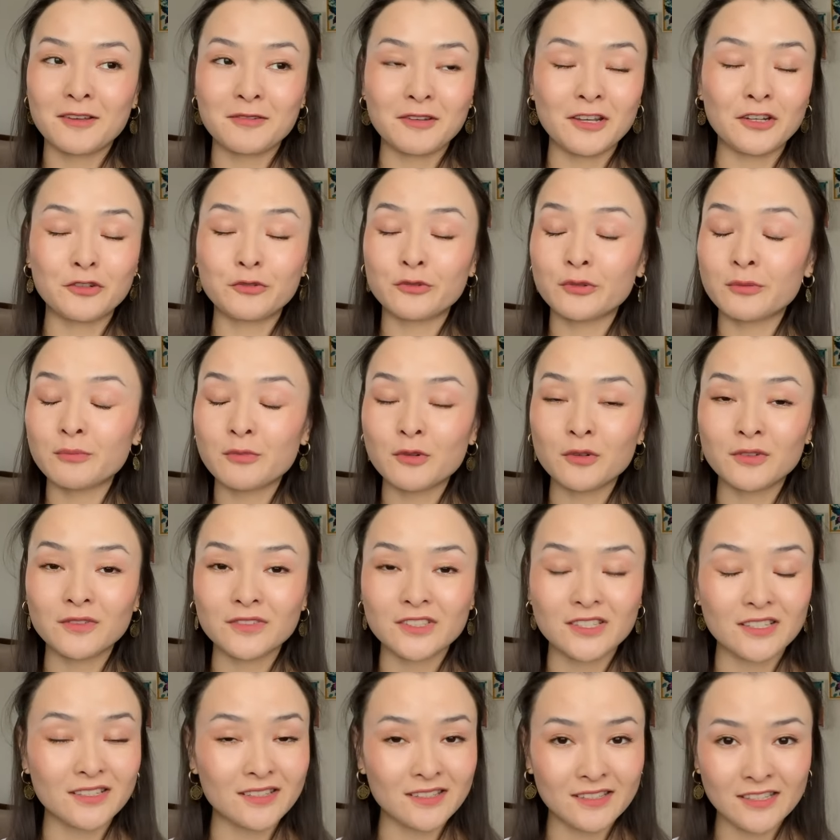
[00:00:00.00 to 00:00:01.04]
It removes
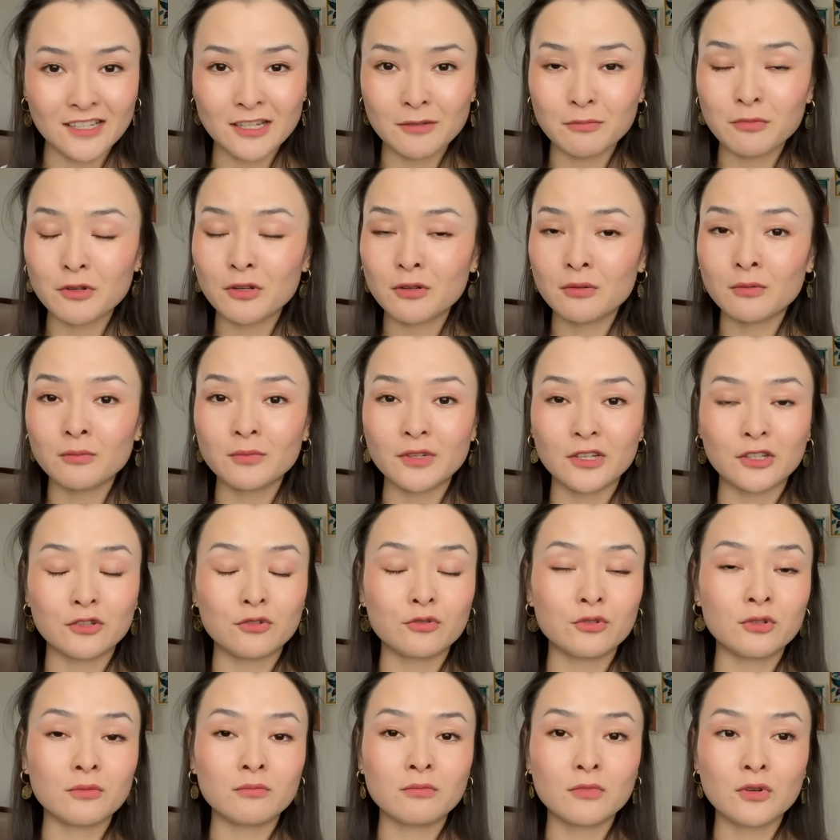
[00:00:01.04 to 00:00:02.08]
sebum, it
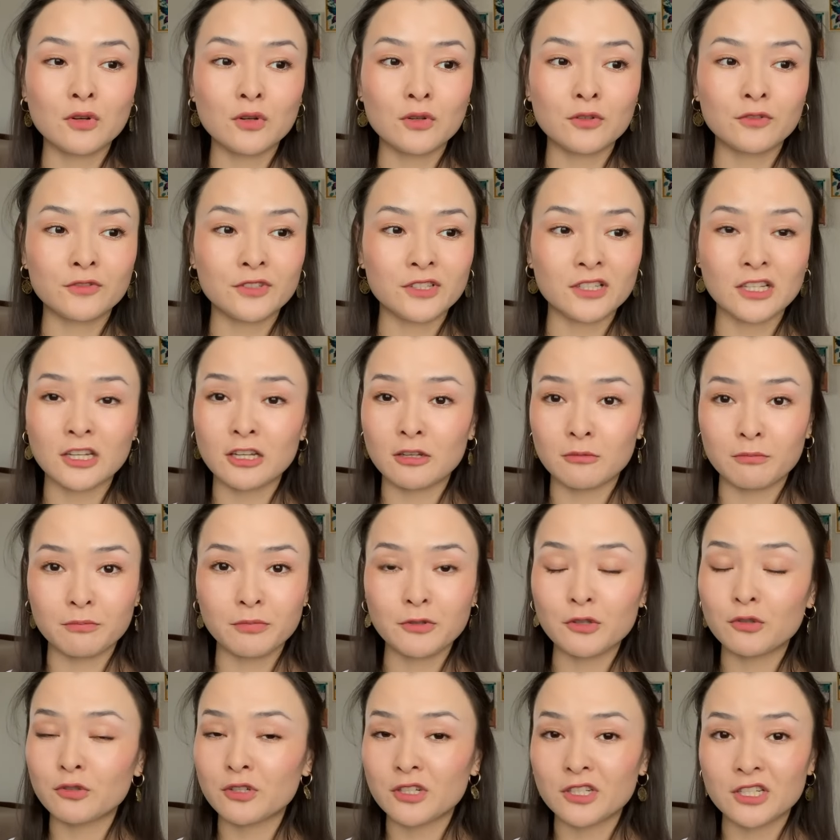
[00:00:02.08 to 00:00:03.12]
removes
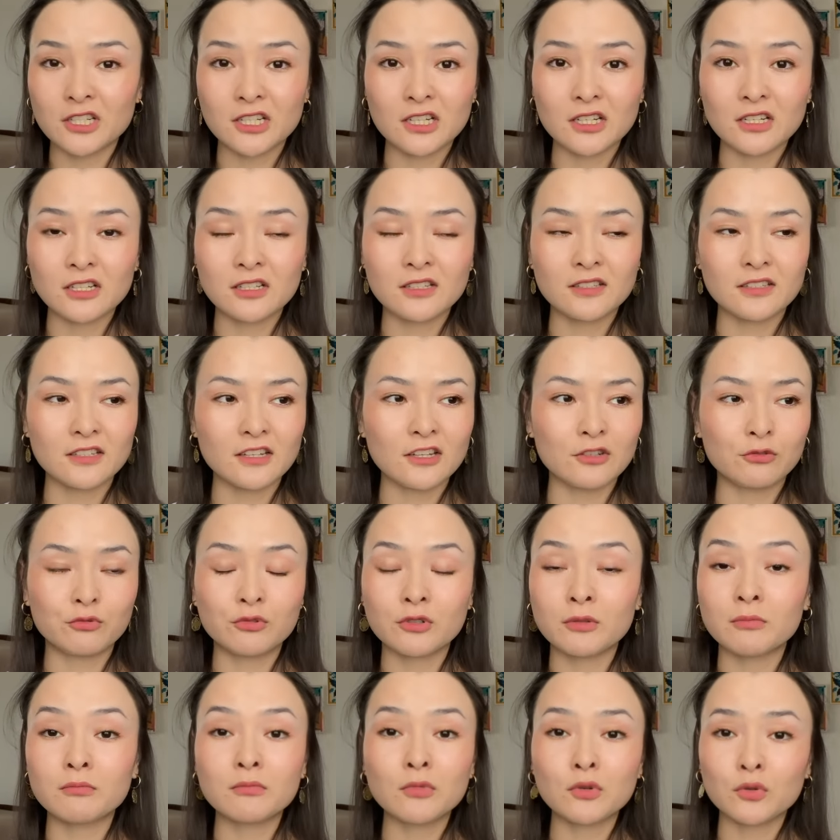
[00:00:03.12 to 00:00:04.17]
impurities, it
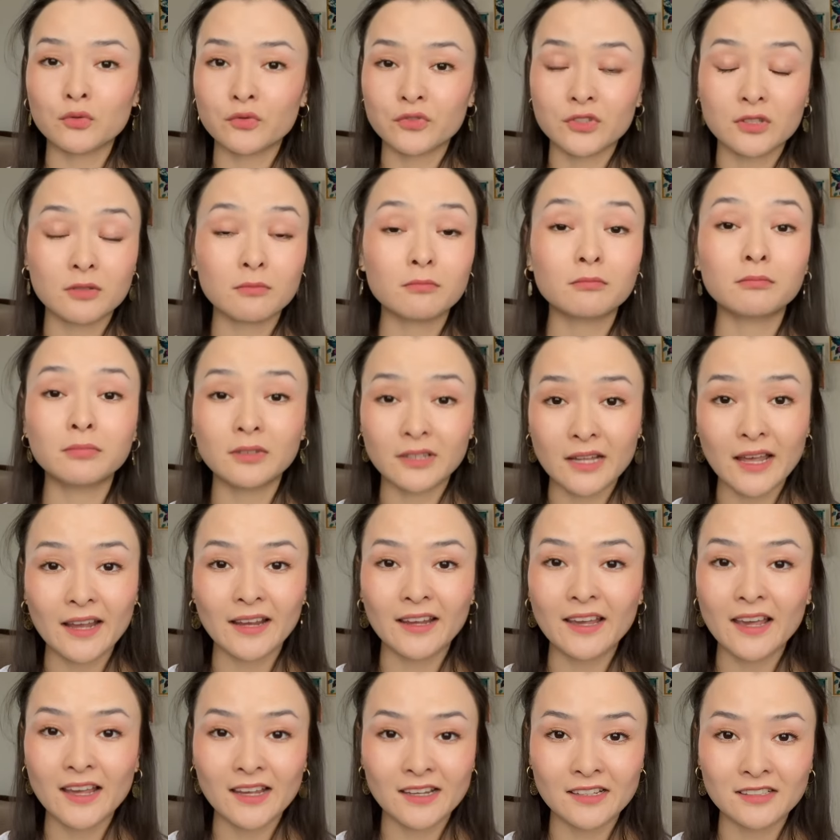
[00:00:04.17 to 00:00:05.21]
removes
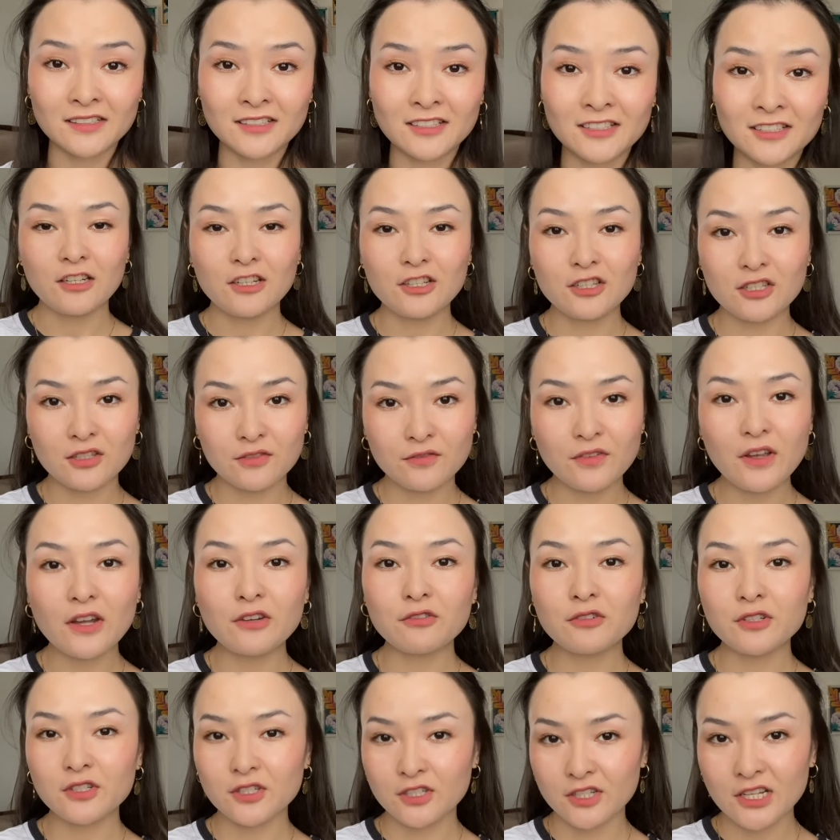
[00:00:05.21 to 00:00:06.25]
blackheads. It's
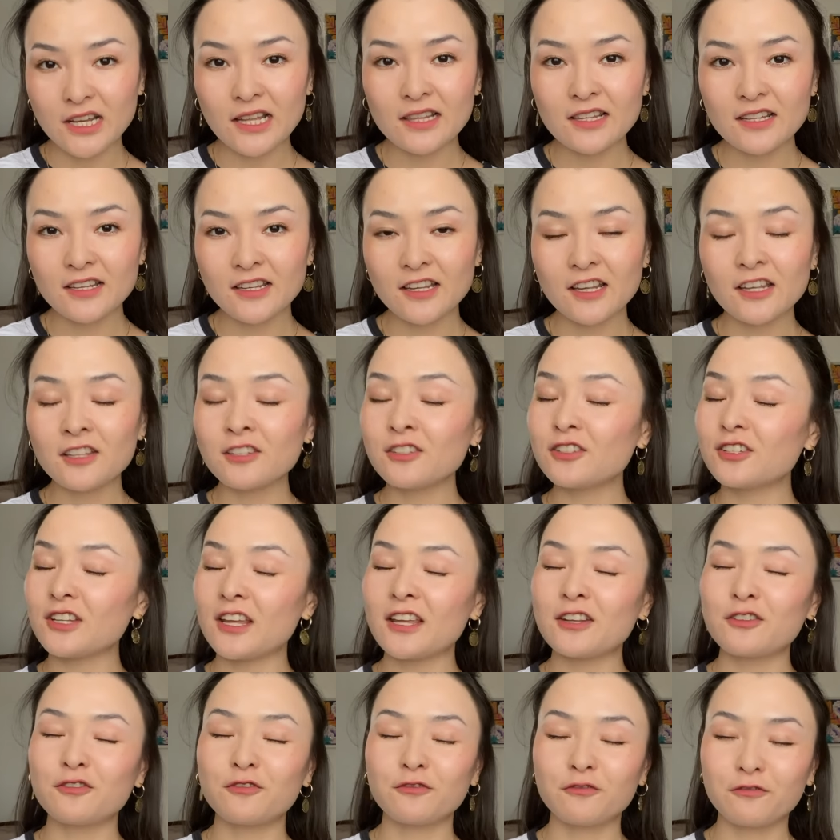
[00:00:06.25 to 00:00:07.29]
very delicate
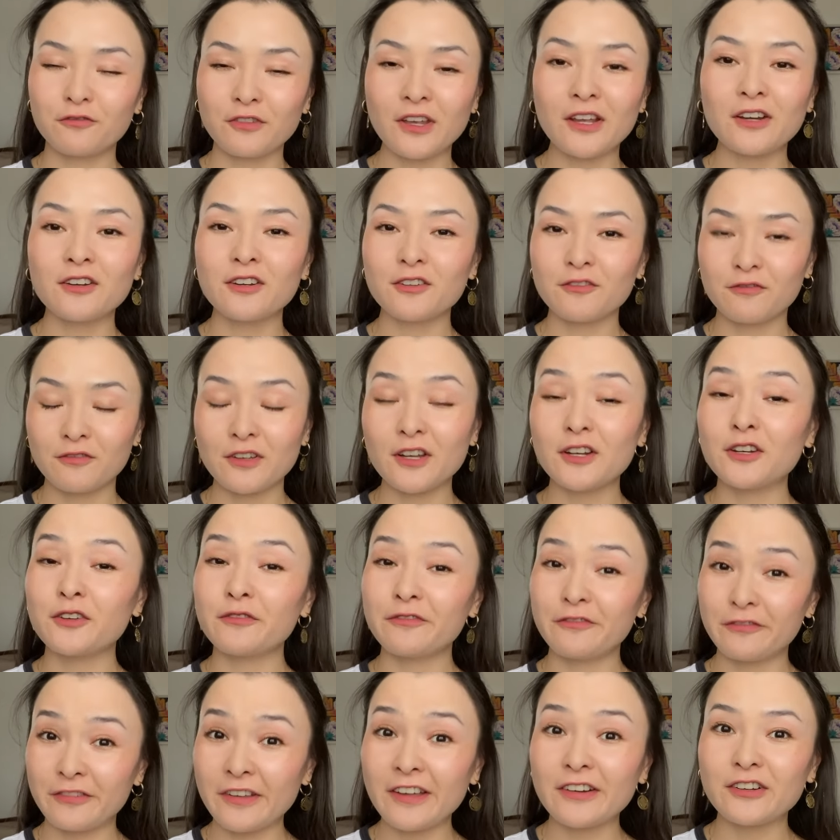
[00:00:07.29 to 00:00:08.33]
and very, very,
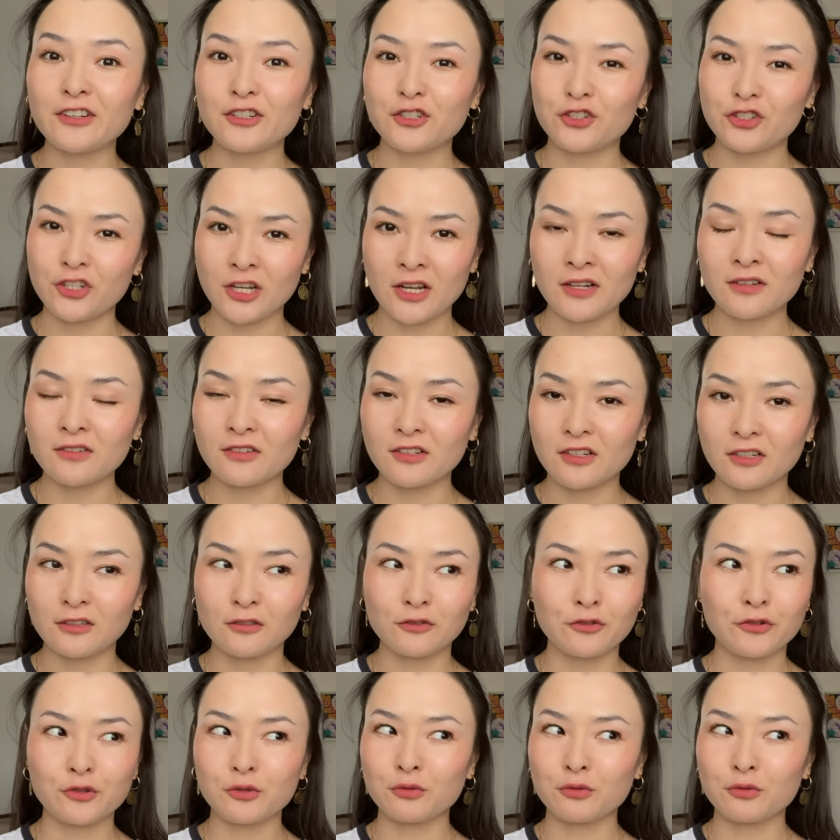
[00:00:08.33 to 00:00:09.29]
very gentle.